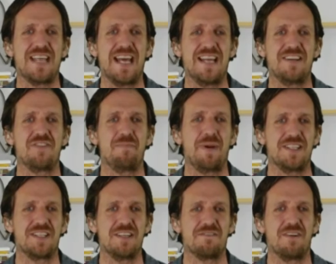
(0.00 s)
Sandra
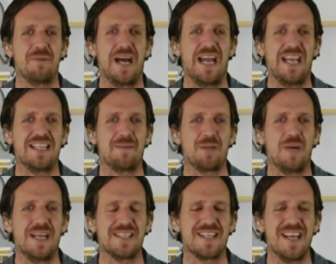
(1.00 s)
Benson from
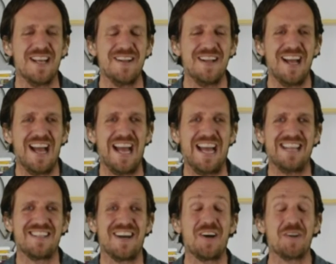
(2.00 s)
AWS.
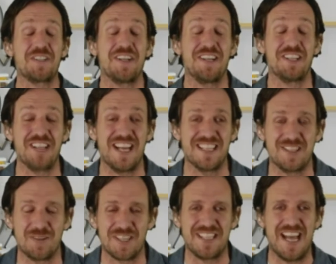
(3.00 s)
And I also had a chance to
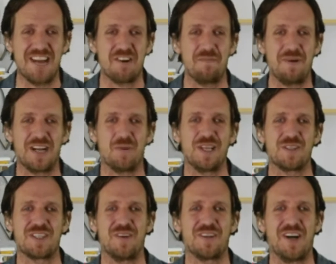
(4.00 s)
talk to Sandra about a week or
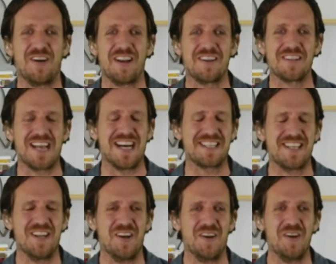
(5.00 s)
so ago, and I was
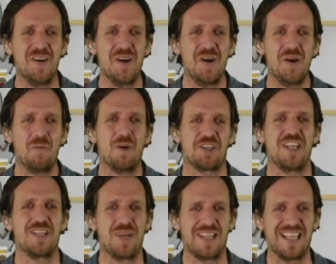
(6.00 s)
asking her what
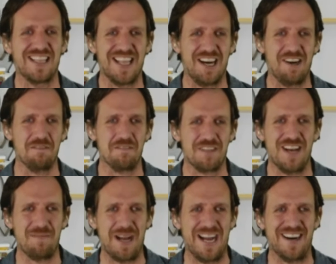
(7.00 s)
she's really loved
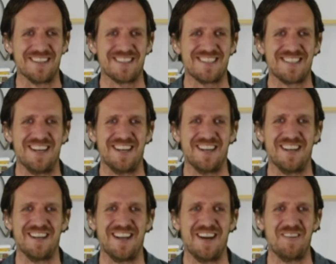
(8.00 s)
about
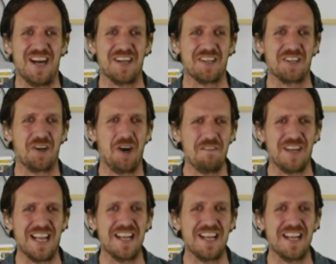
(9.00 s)
COVID.